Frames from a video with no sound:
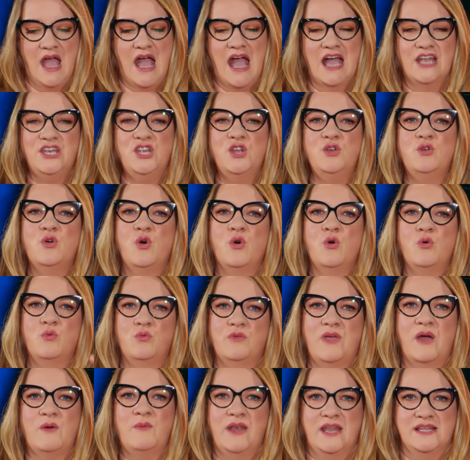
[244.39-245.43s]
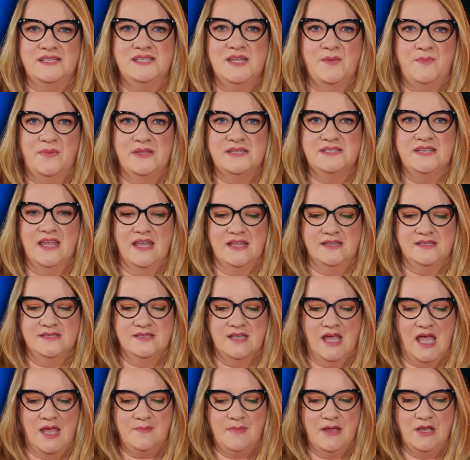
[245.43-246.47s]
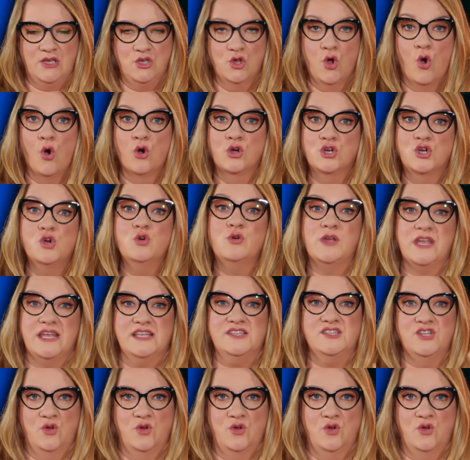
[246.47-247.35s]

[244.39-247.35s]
And you know that when I say biscuits, I mean your cookies.